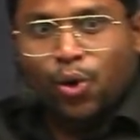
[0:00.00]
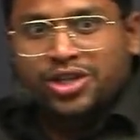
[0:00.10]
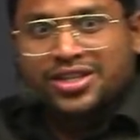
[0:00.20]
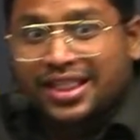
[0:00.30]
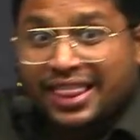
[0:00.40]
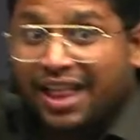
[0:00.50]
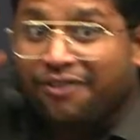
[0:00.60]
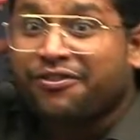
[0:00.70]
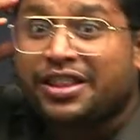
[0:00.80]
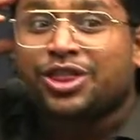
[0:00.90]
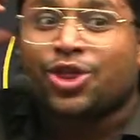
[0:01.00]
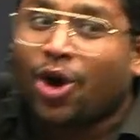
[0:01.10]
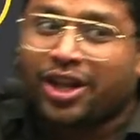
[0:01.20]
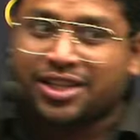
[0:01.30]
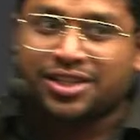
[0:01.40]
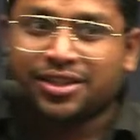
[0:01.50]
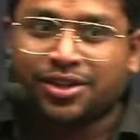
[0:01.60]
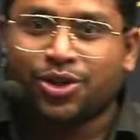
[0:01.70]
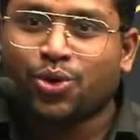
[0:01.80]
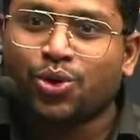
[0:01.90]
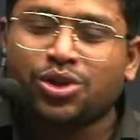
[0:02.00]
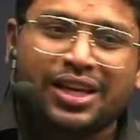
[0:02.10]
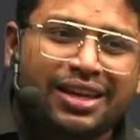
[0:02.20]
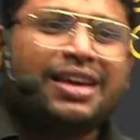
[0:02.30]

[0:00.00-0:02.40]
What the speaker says: is in love with knowledge, do you think he